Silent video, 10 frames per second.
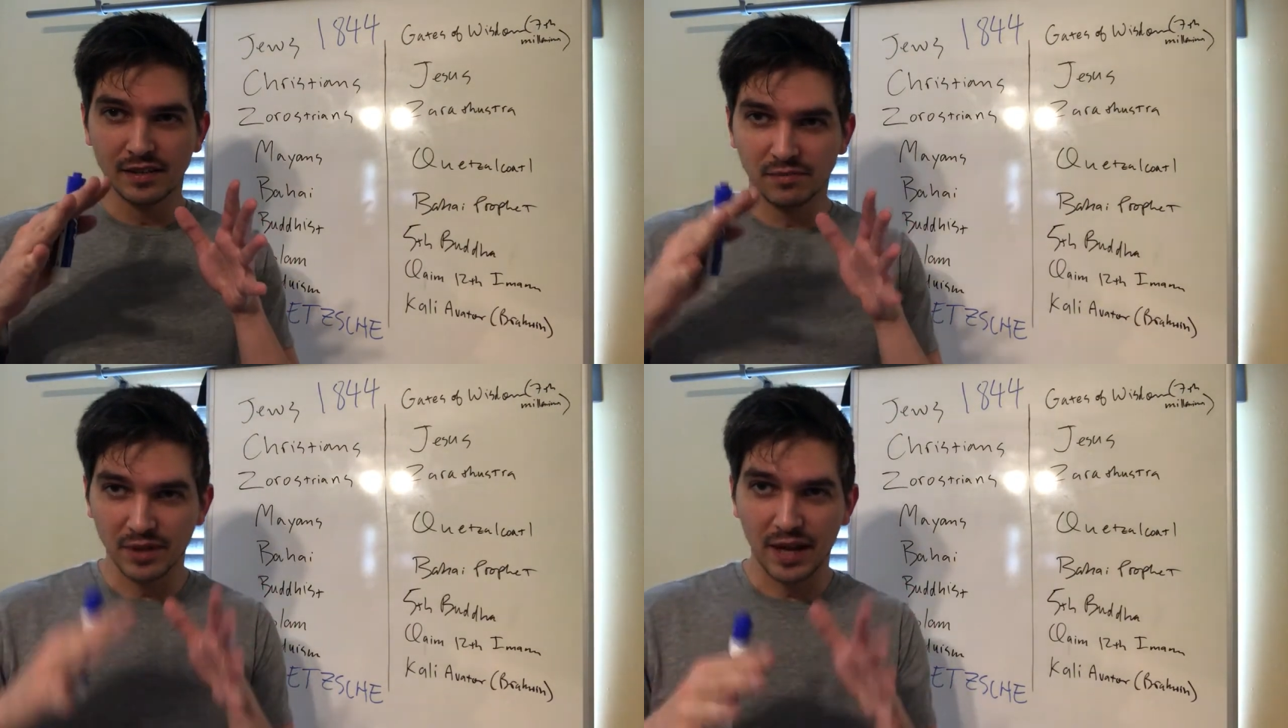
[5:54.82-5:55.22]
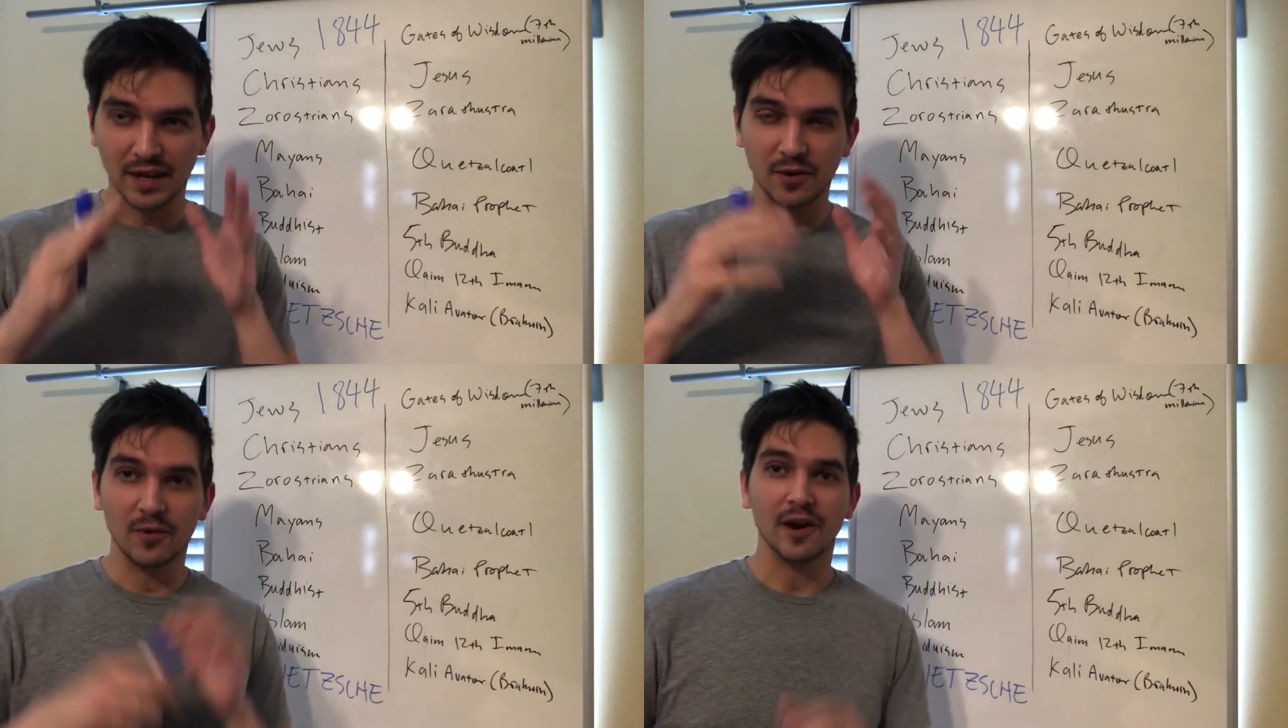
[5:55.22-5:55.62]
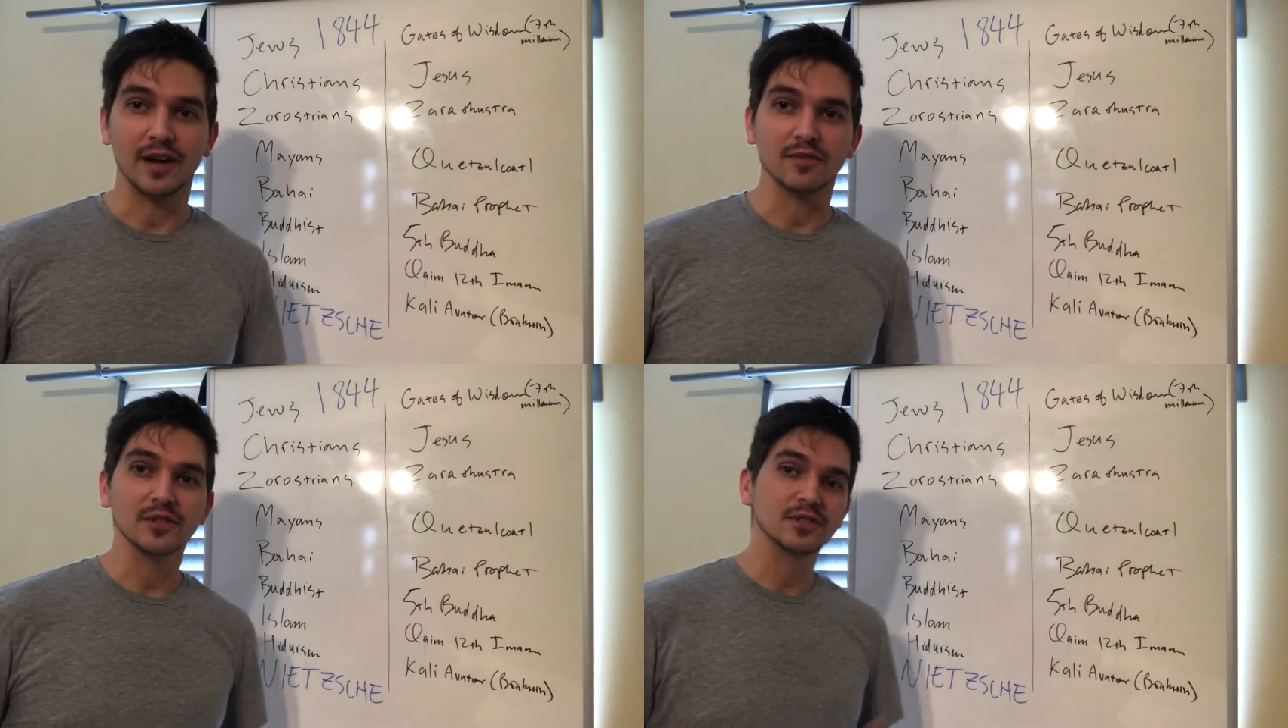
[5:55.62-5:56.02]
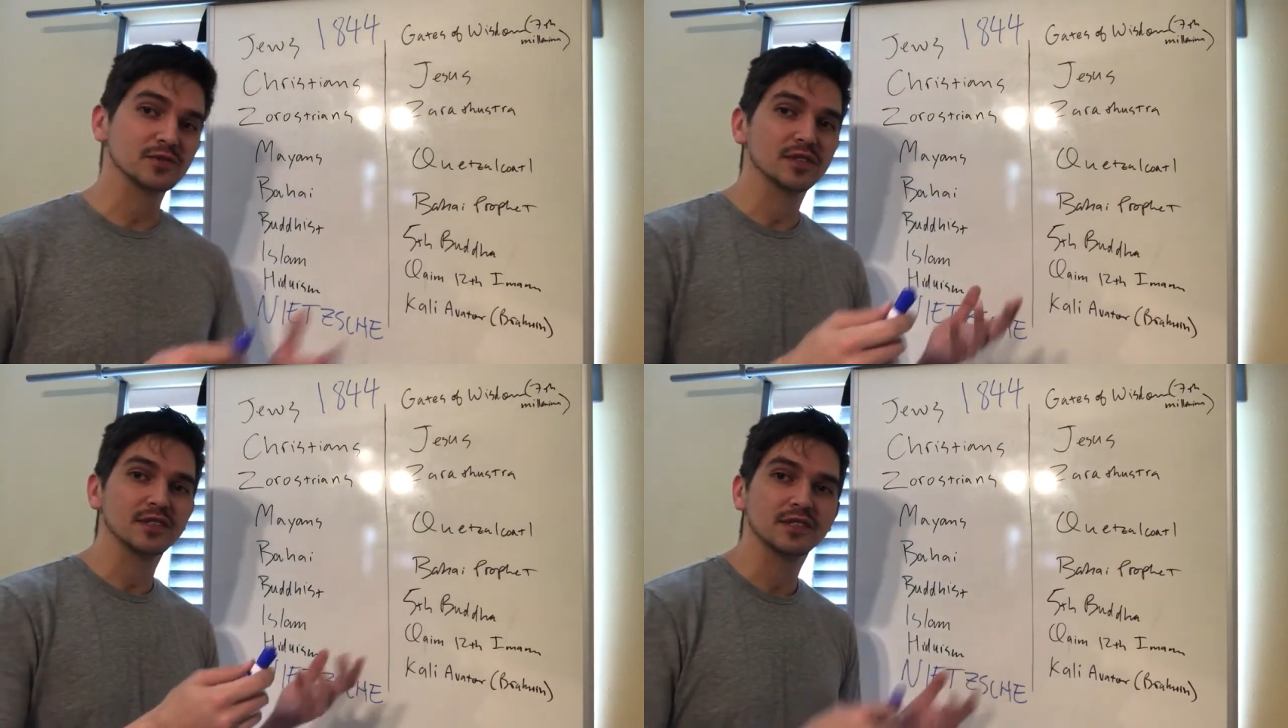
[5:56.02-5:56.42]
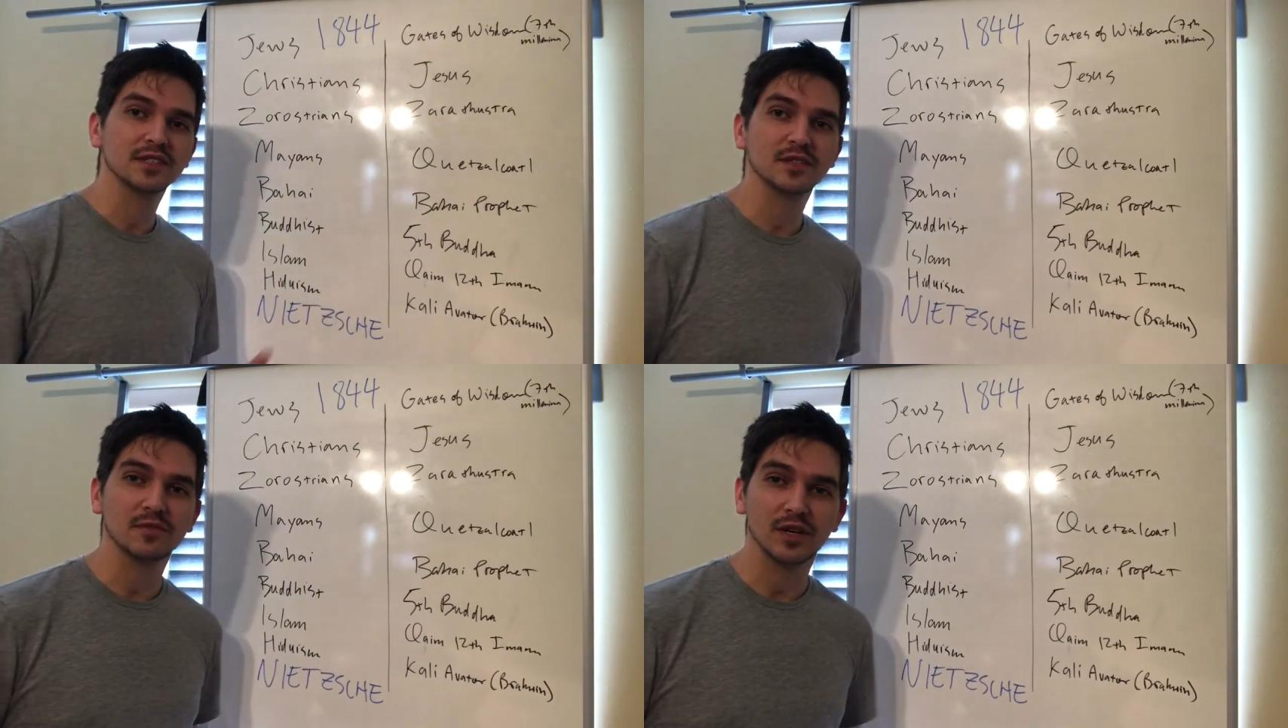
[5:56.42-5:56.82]
black and white, which is what the
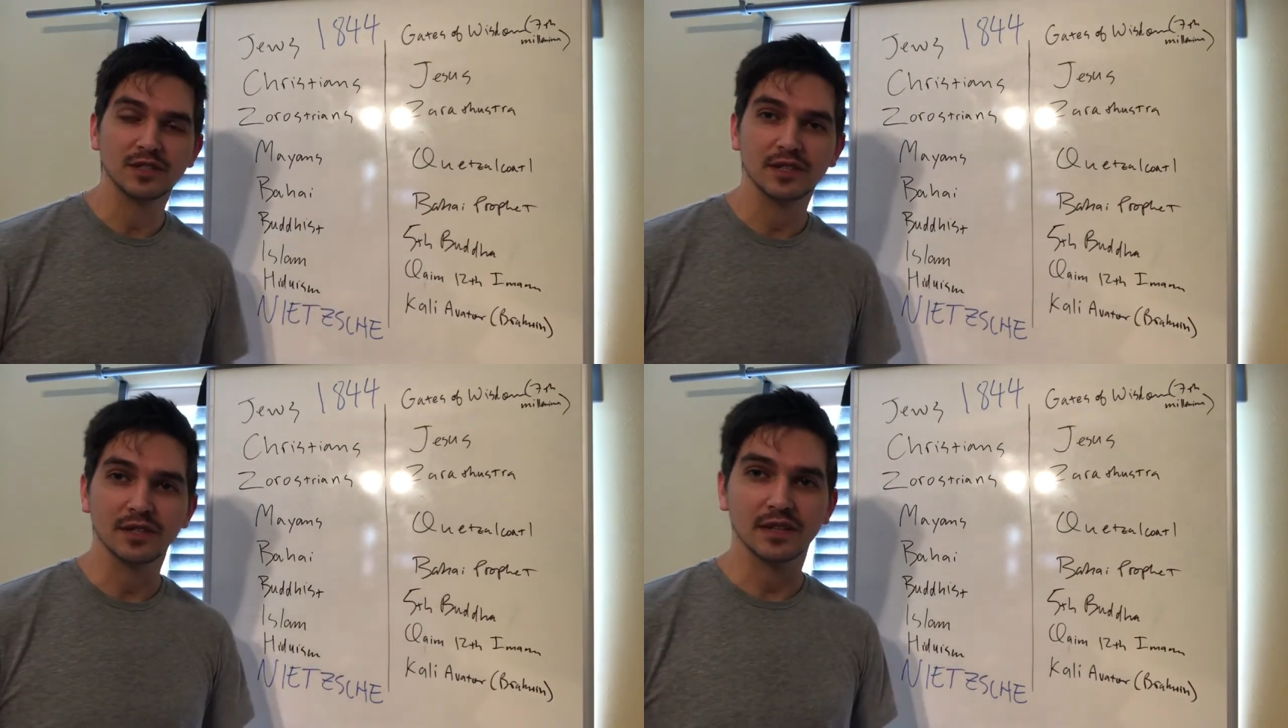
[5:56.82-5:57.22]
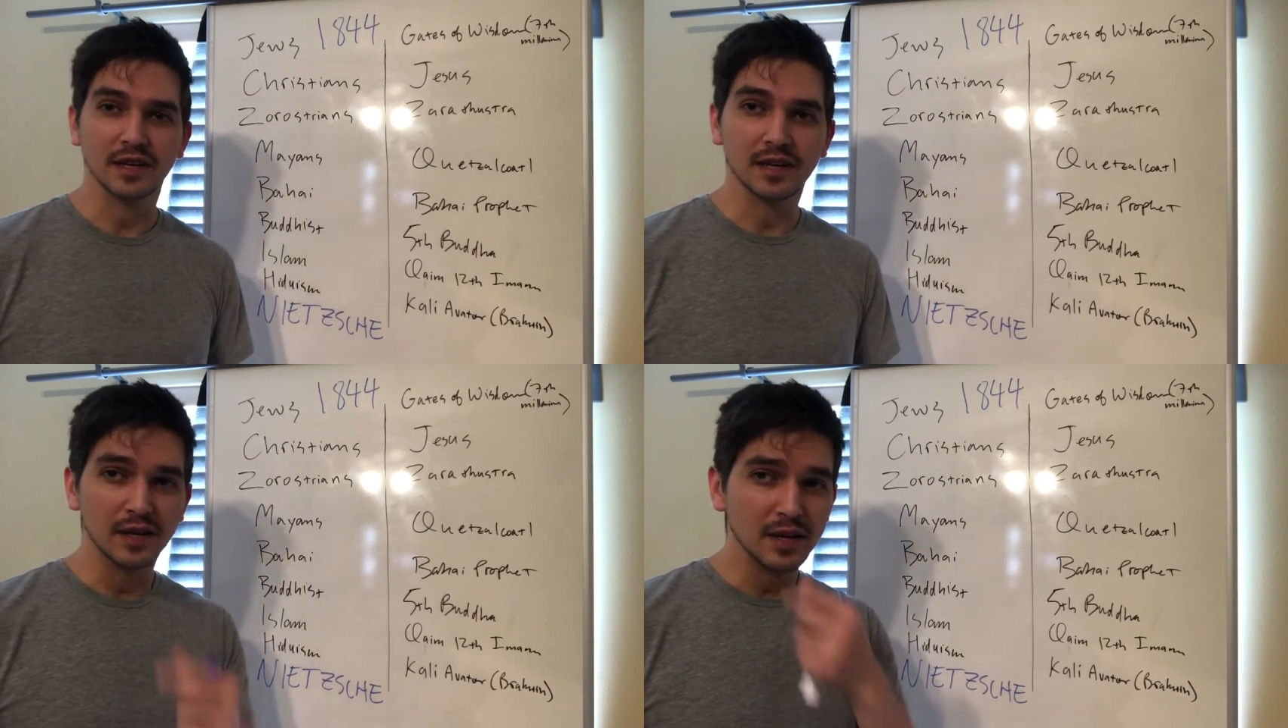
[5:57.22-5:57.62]
system wants you to think.